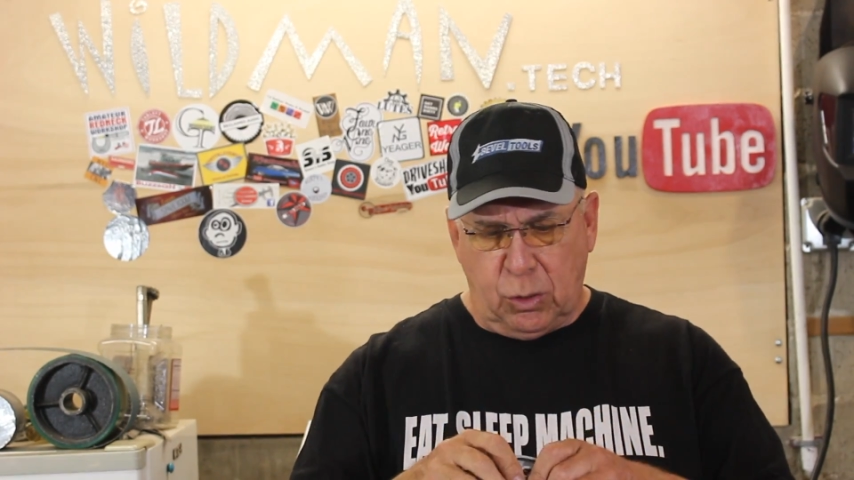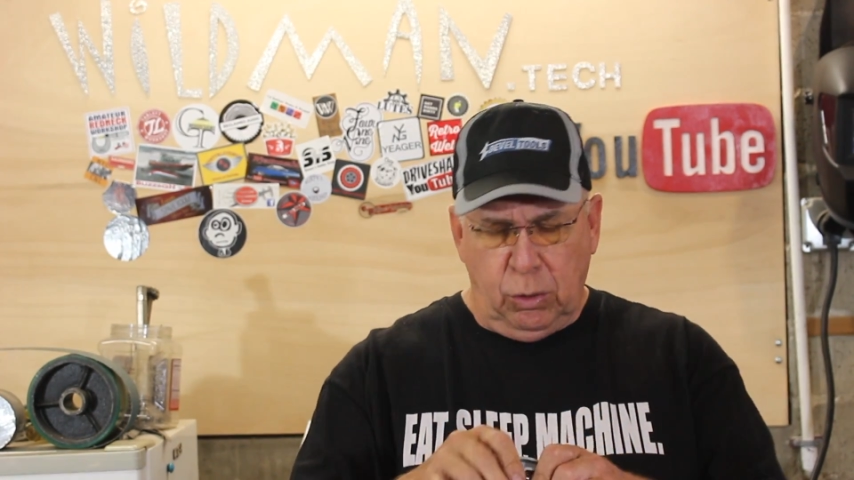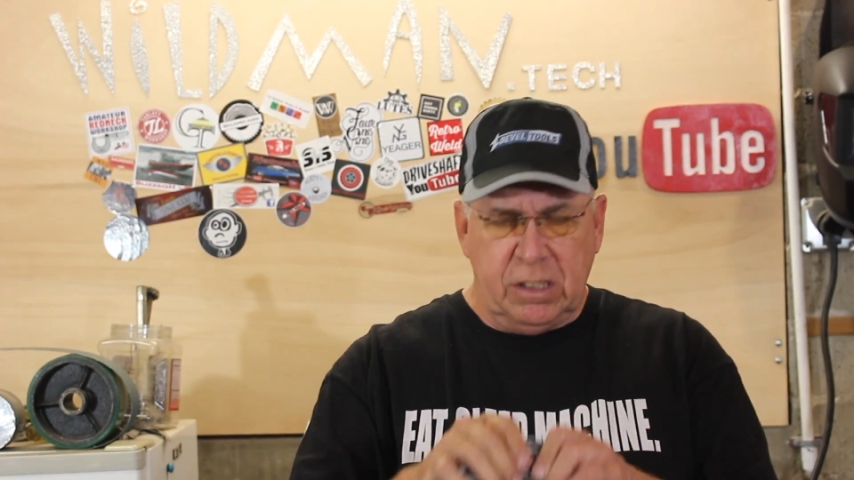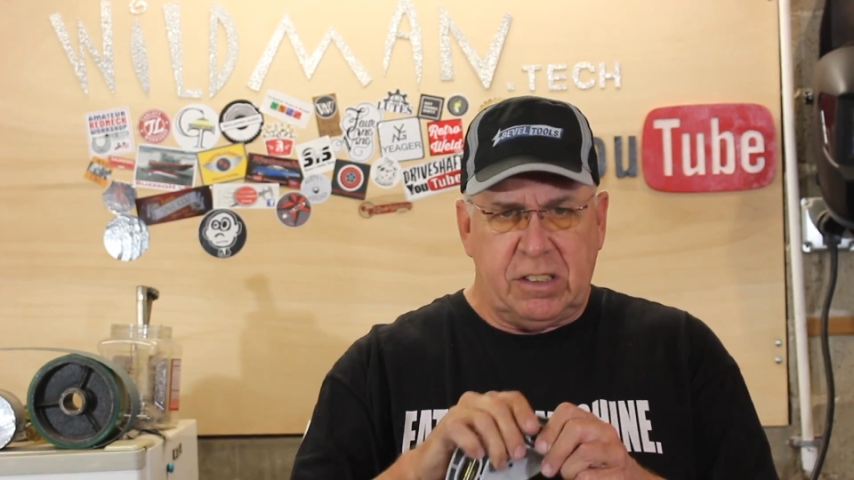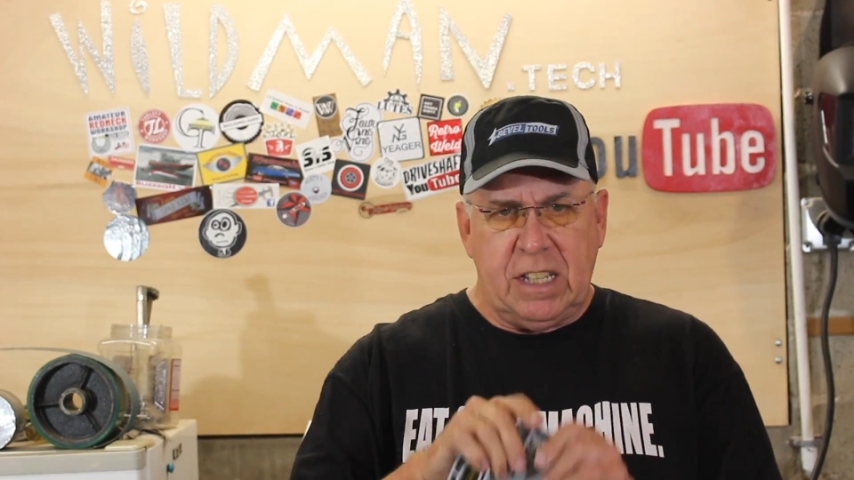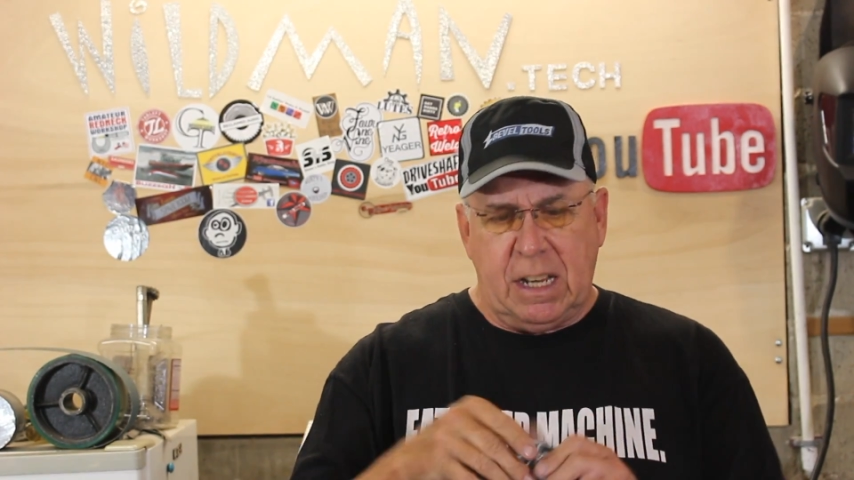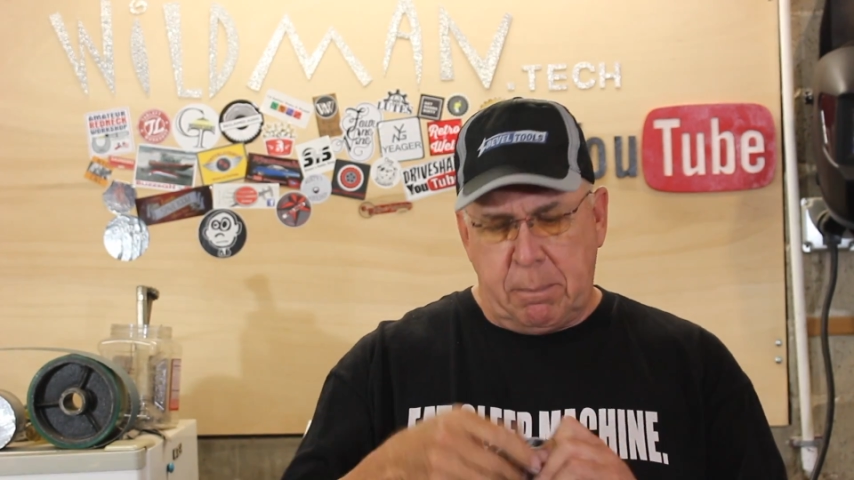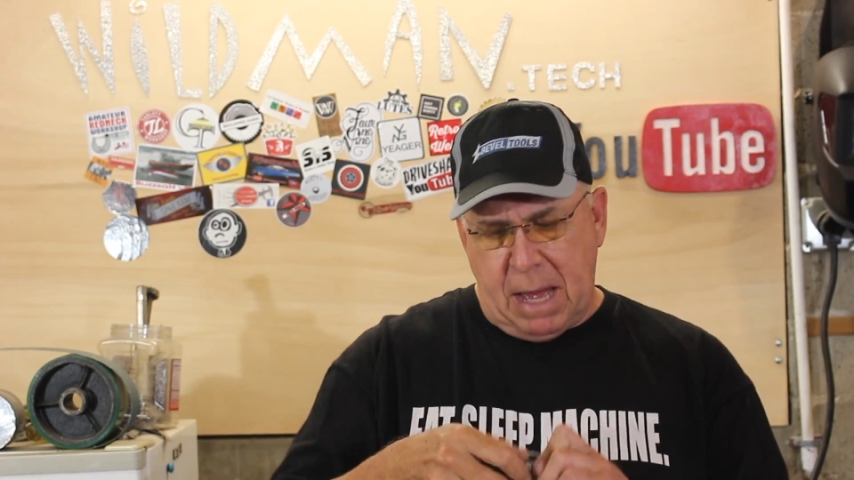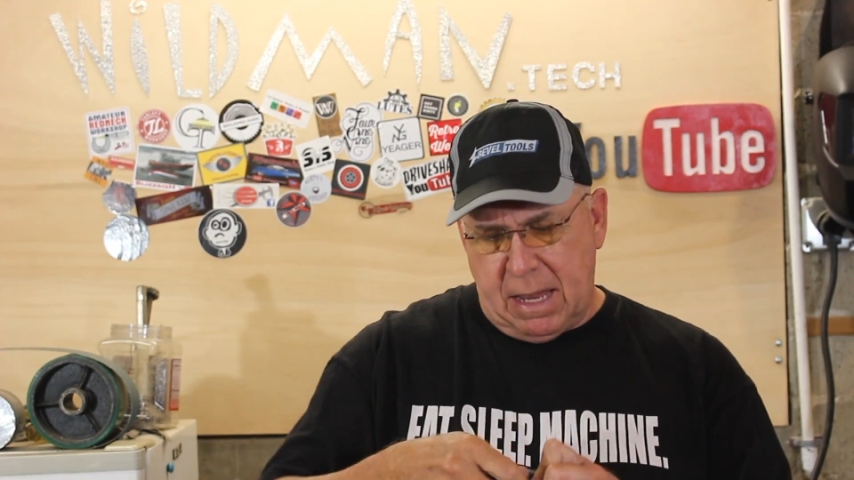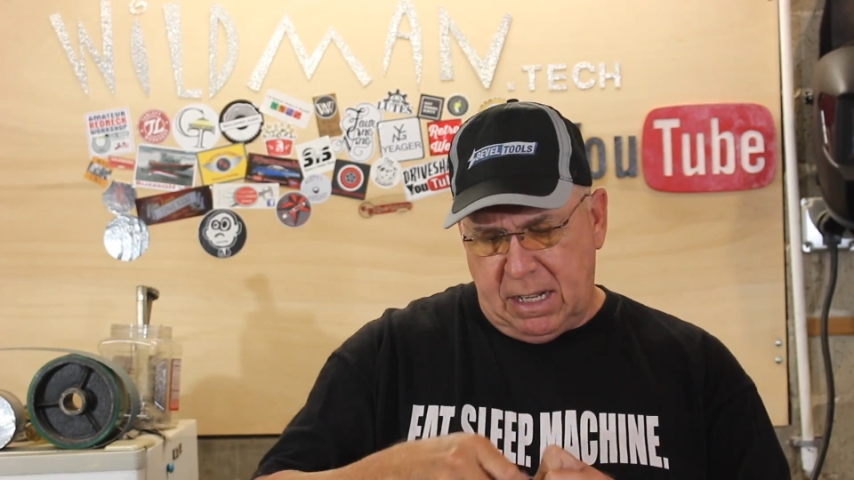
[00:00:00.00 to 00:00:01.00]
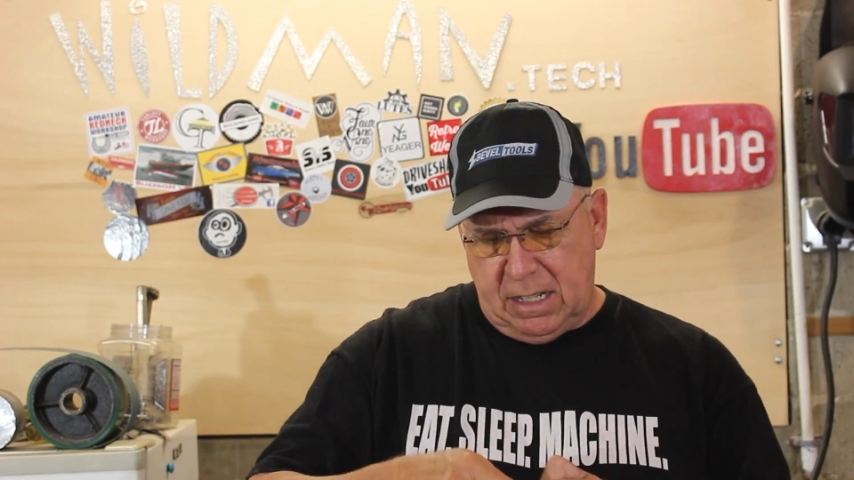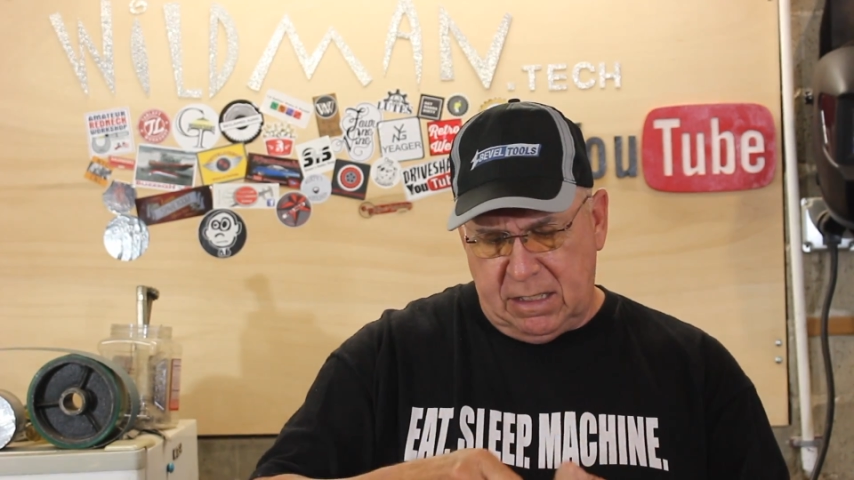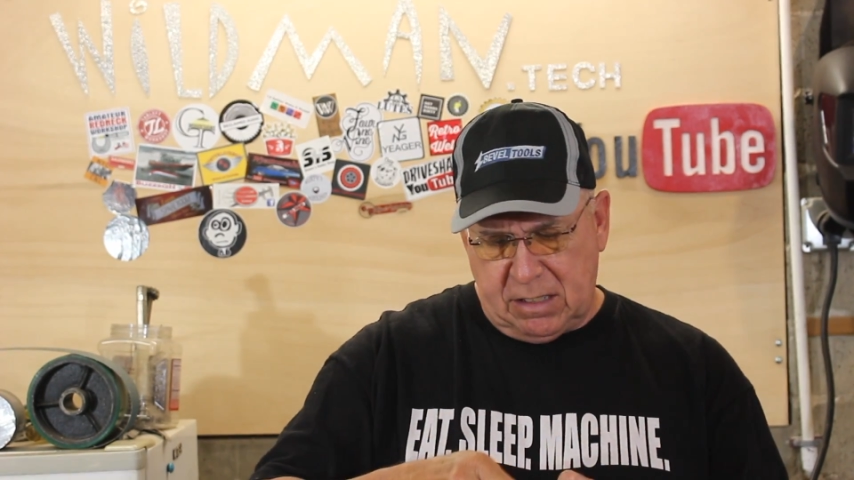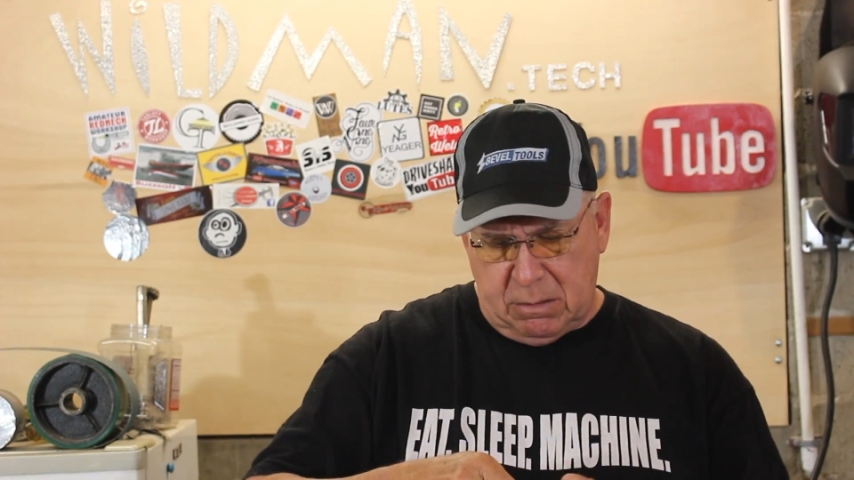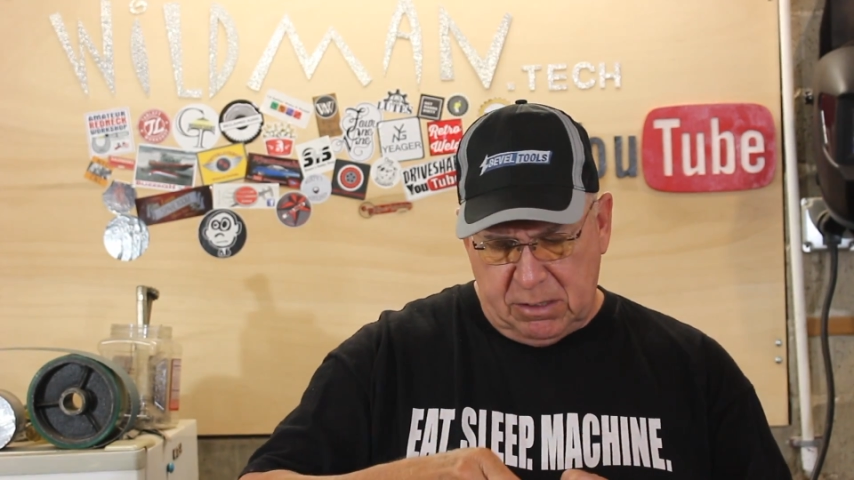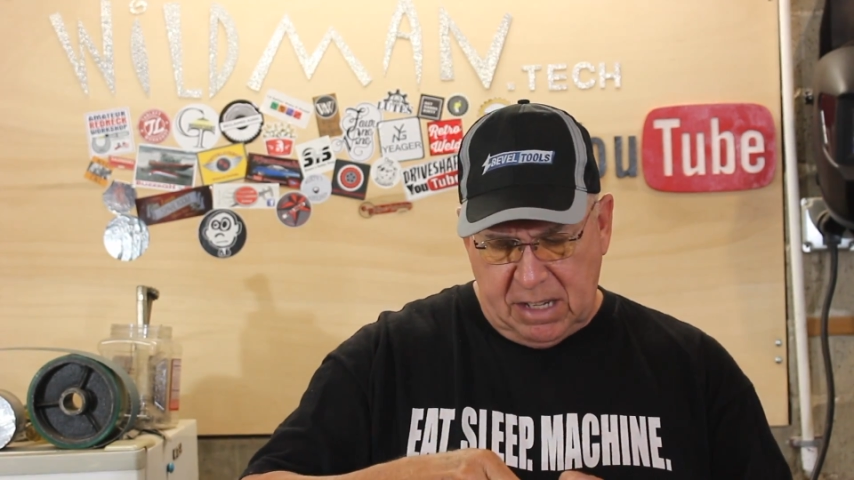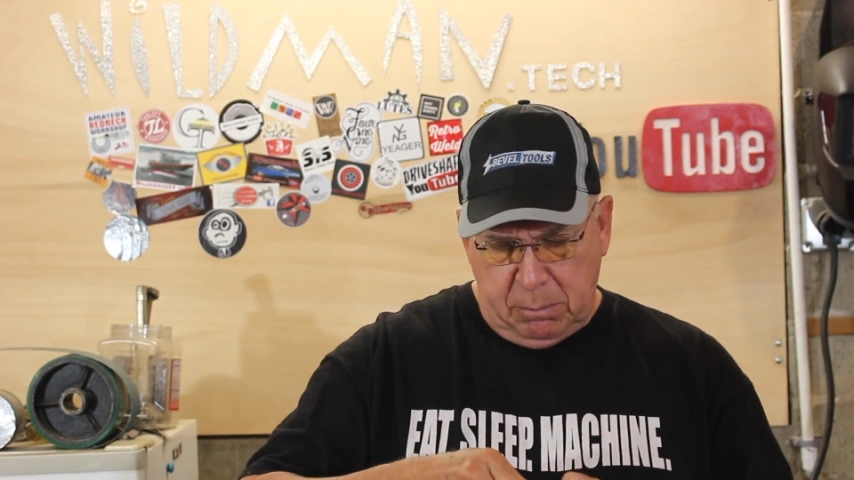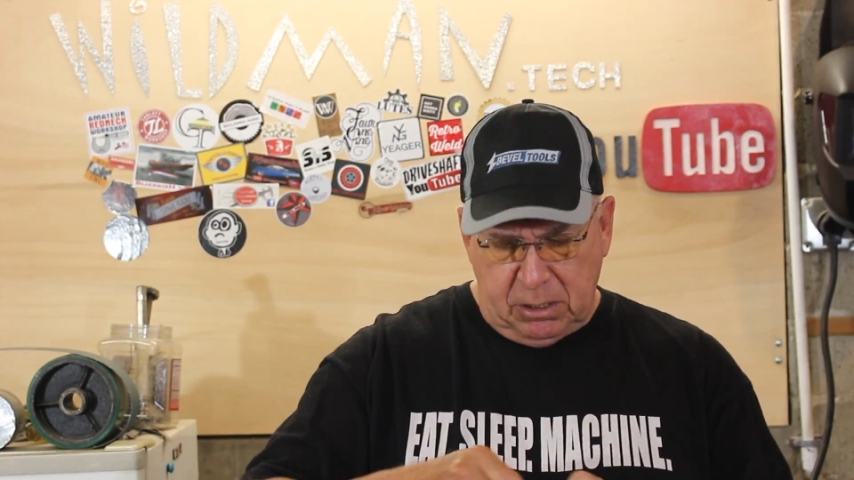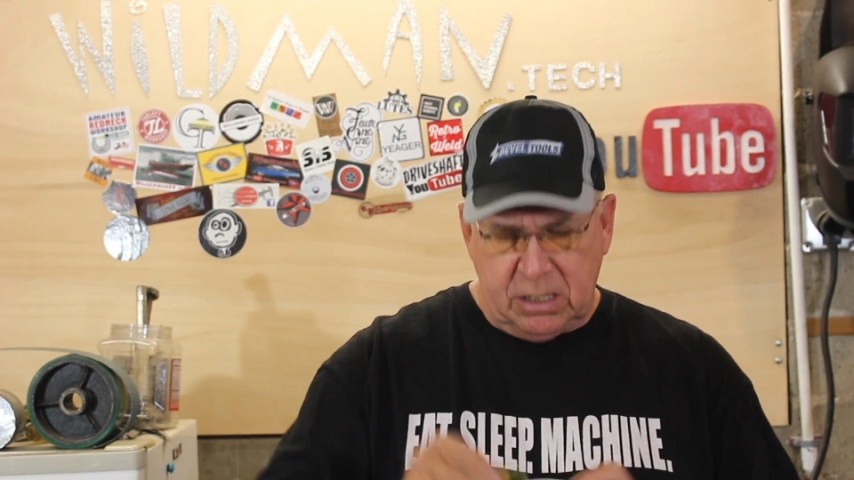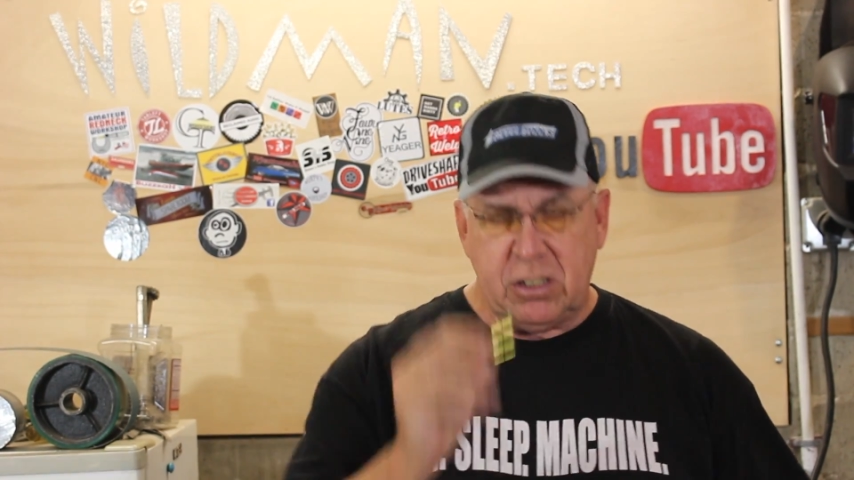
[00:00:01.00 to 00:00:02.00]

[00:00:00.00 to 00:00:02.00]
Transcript: coolest thing about it is I was able to